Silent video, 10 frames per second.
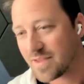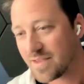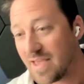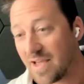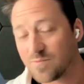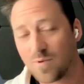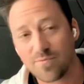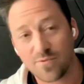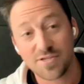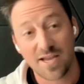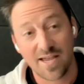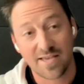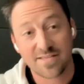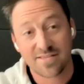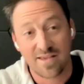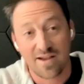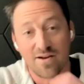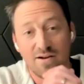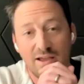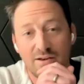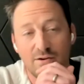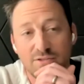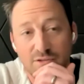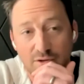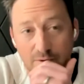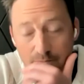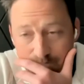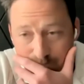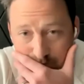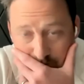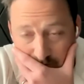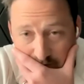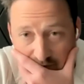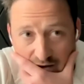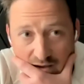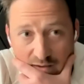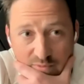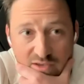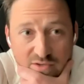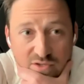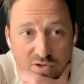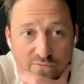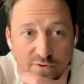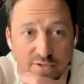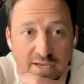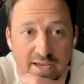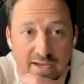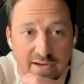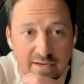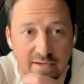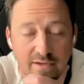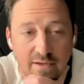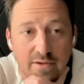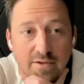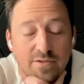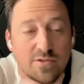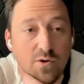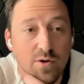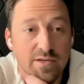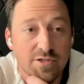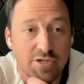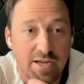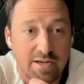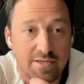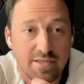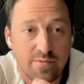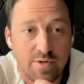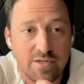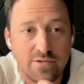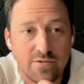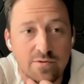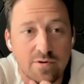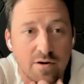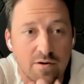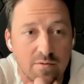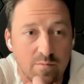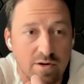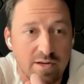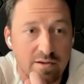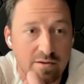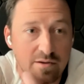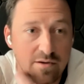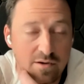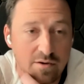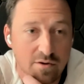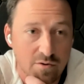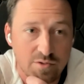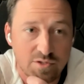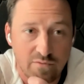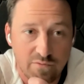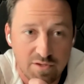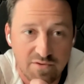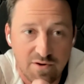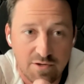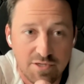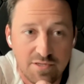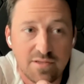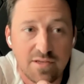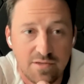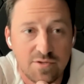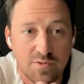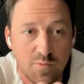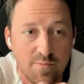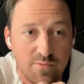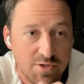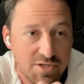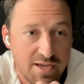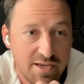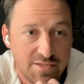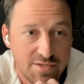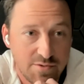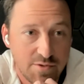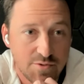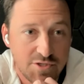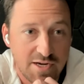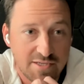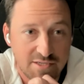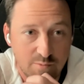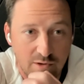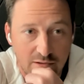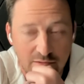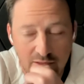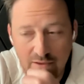Yeah, it's Web3.js there, and also the server-side token checks that we do are running in a node serverless function that uses Web3.js to do those checks as well.